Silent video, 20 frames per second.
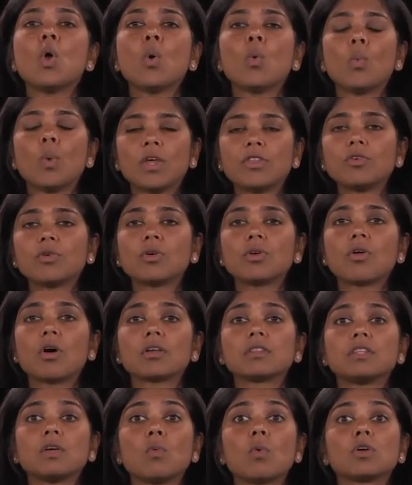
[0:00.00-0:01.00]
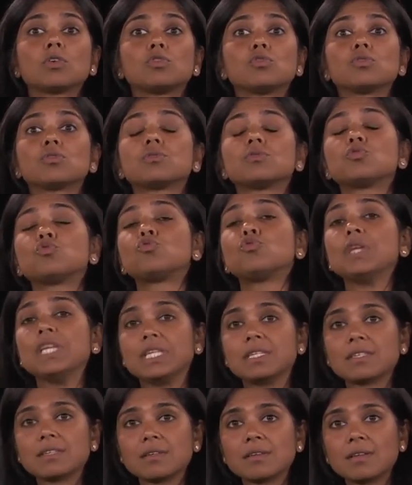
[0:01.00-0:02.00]
whether or not they want to
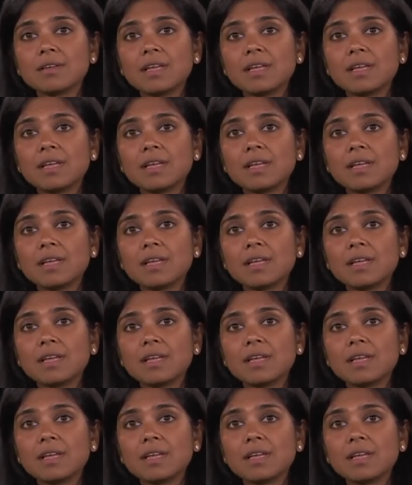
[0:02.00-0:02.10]
treat,